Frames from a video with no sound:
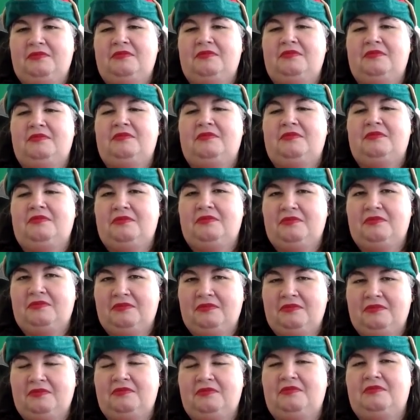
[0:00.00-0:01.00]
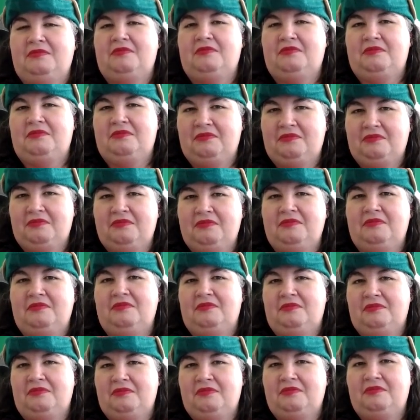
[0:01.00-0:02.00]

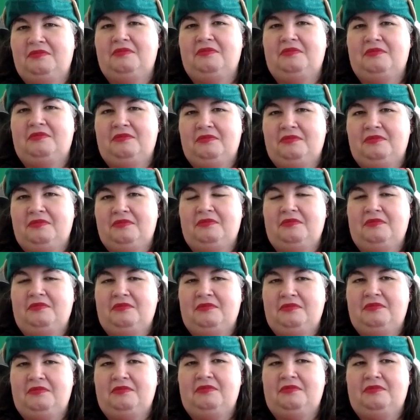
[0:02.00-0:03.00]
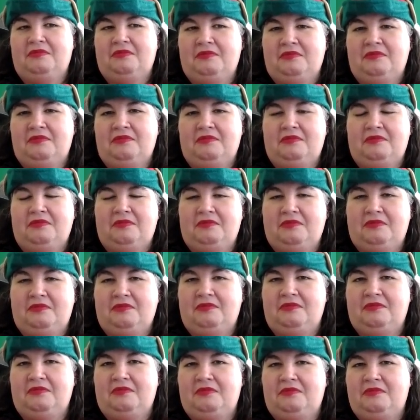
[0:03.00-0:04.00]

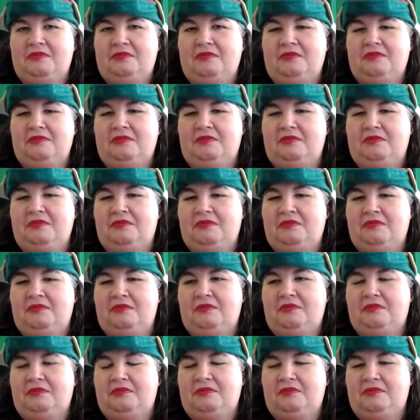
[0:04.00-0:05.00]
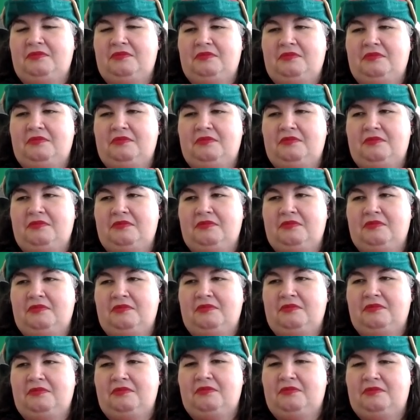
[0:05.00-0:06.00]

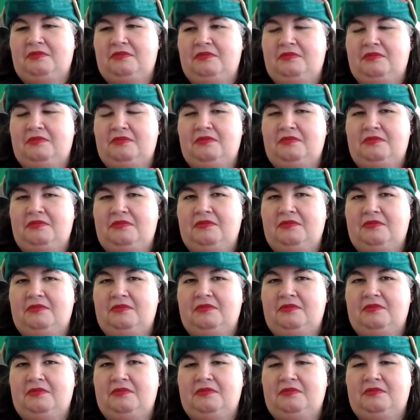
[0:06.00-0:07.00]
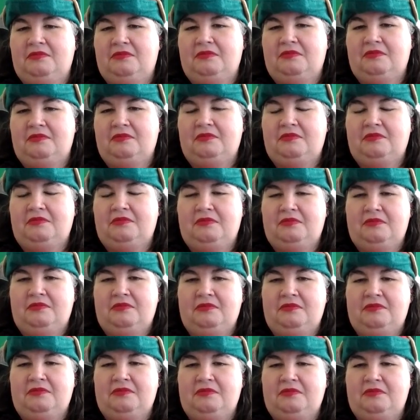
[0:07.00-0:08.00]
This person isn't speaking.